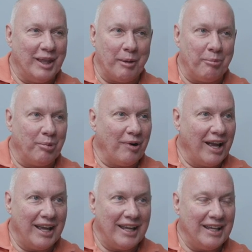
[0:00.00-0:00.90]
they
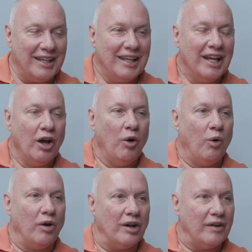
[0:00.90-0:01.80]
pray,
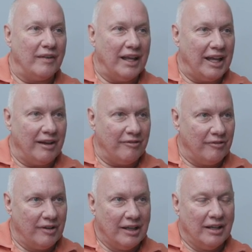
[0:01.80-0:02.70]
or they have
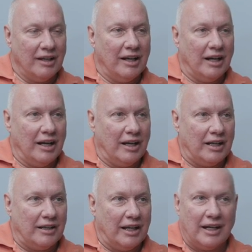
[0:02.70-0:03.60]

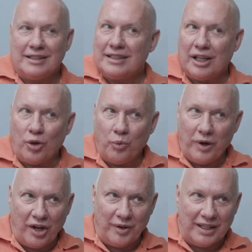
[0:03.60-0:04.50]
an
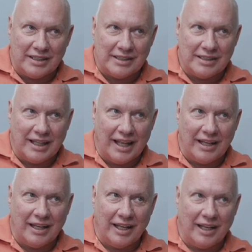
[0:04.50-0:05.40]
awareness
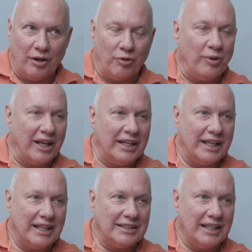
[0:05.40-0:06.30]
that, and a
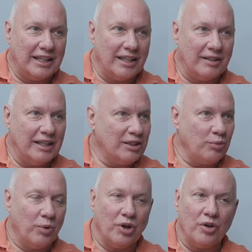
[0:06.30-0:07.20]
readiness that
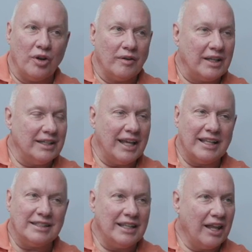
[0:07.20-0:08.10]
this world
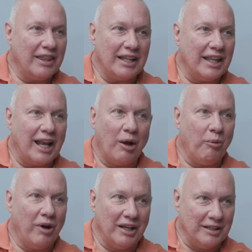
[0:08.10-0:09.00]
contains nothing that I
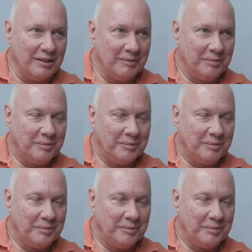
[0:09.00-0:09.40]
want,